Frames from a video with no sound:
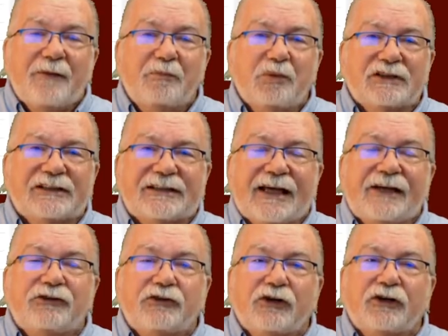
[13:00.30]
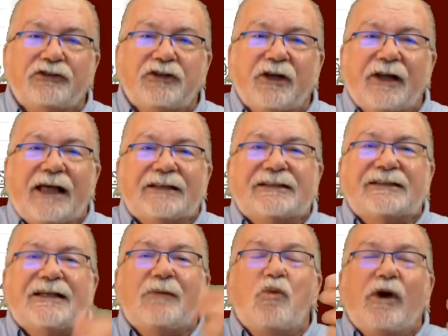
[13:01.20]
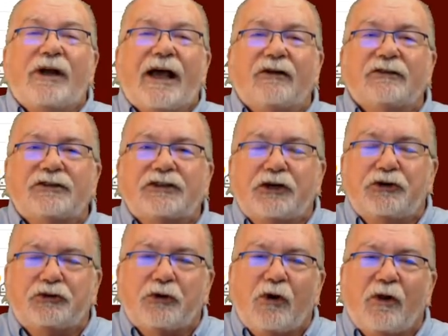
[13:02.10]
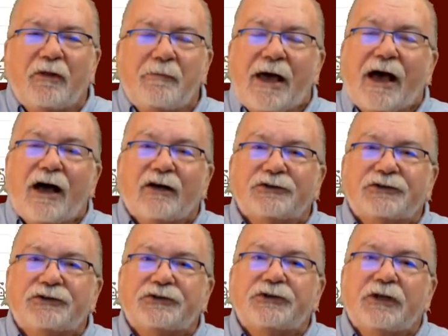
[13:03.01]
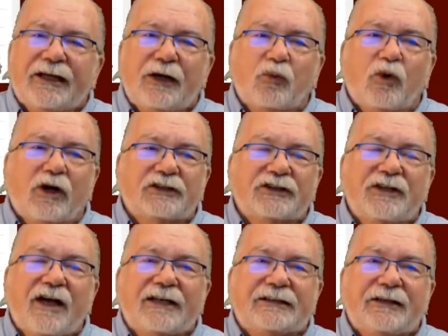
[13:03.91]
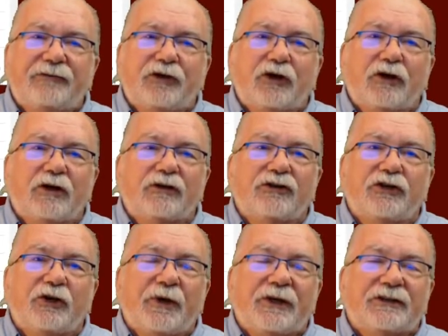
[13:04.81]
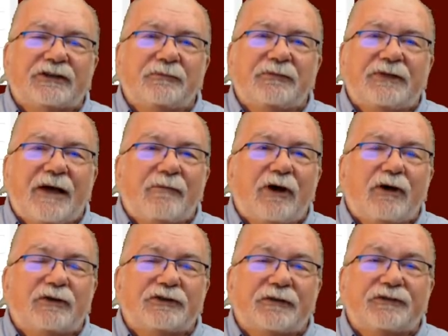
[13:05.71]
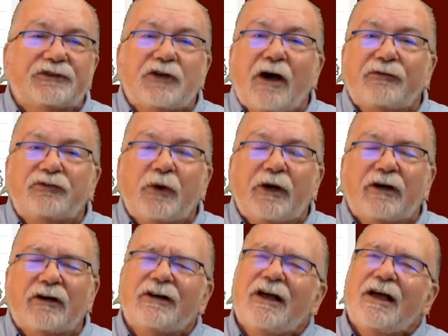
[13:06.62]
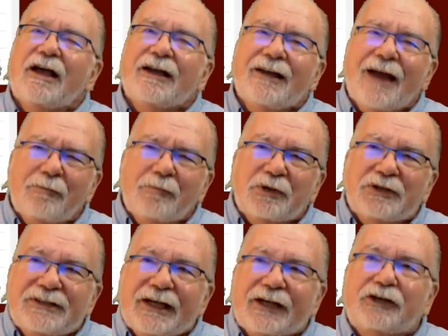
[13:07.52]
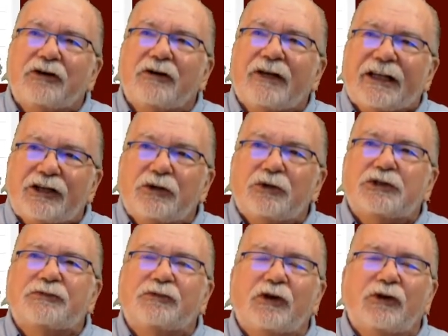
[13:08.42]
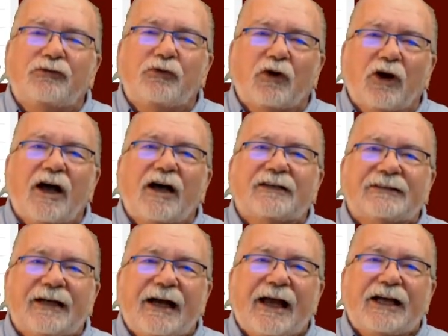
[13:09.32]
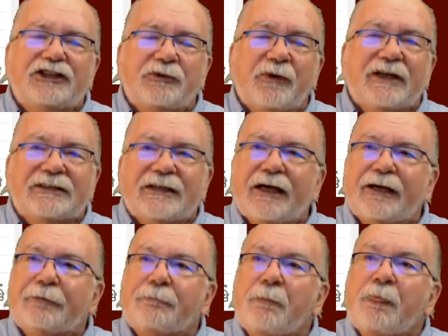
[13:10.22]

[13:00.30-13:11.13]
presenter to let someone else control the mouse. It works nice if you're doing some demos of software. Not particularly useful for us in an HOA setting.